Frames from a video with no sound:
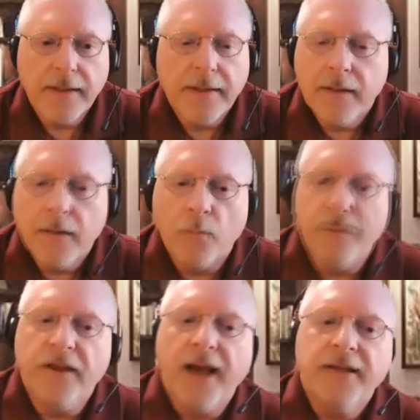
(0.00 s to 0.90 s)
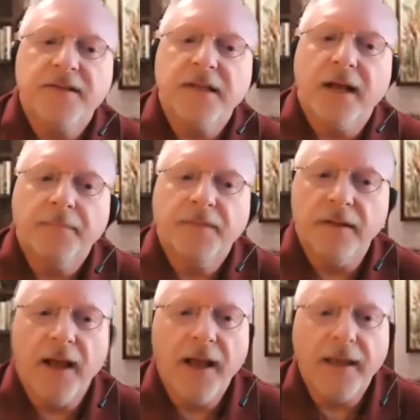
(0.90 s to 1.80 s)
right. We've got to stop
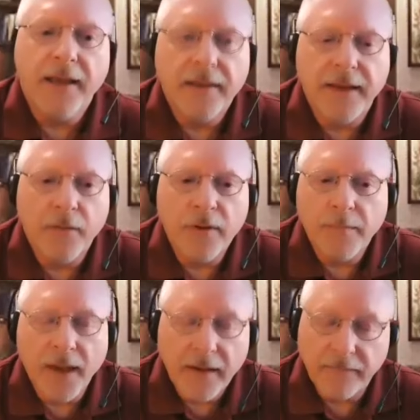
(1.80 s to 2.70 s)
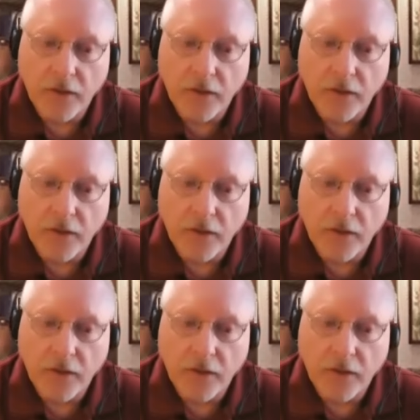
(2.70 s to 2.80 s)
denying that we may have